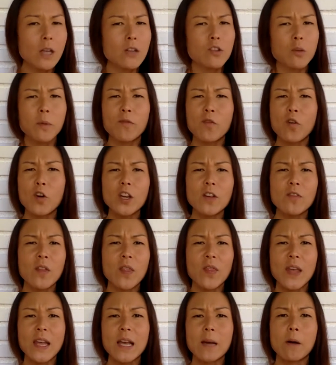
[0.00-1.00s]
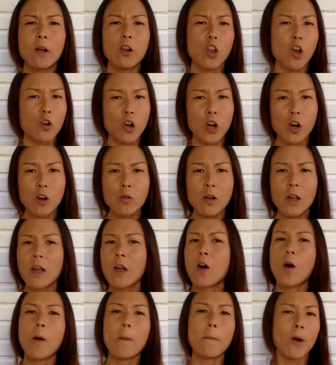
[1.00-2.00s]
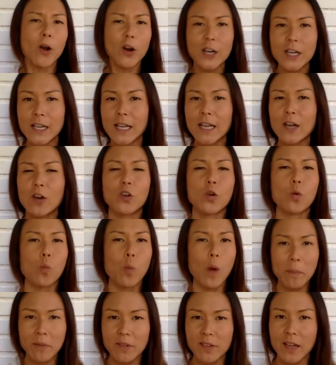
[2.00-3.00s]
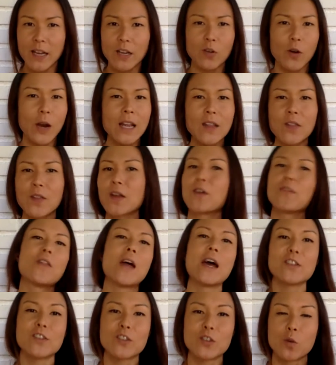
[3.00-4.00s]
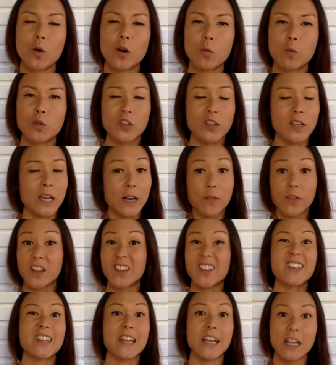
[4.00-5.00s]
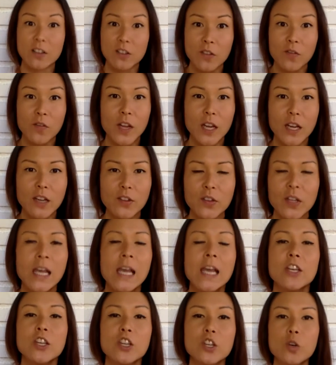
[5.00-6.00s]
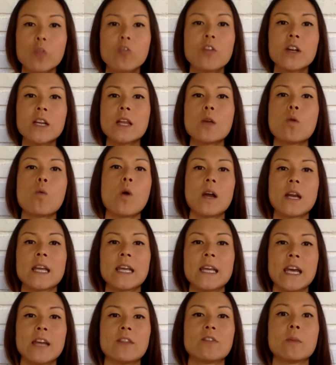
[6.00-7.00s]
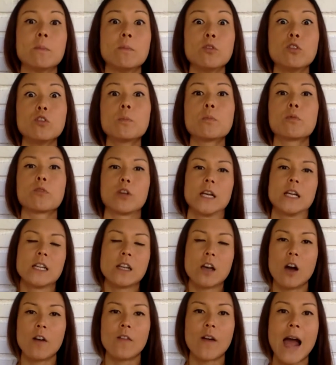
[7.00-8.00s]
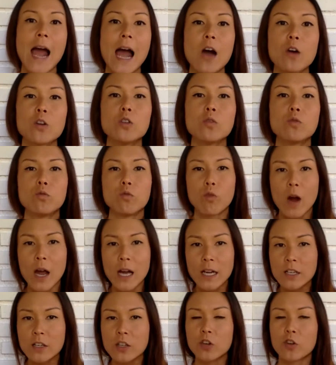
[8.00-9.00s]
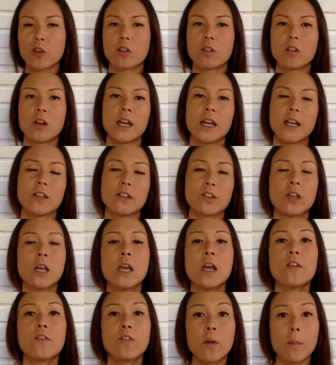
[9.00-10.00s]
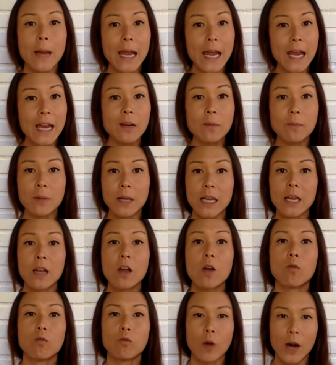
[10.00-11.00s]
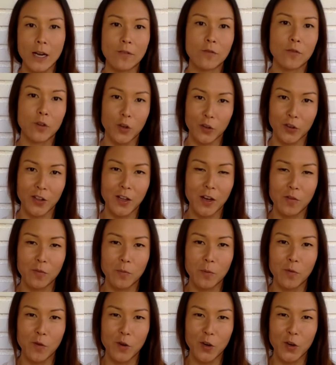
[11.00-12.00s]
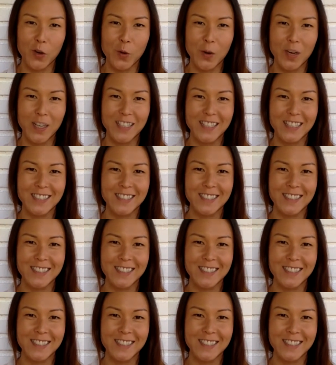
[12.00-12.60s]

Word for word: So before you even think about logo or marketing or your website or anything of that sort, which is kind of the aesthetics of things, you really want to get the blueprint of how you run your clients from A to B right for yourself before you quit.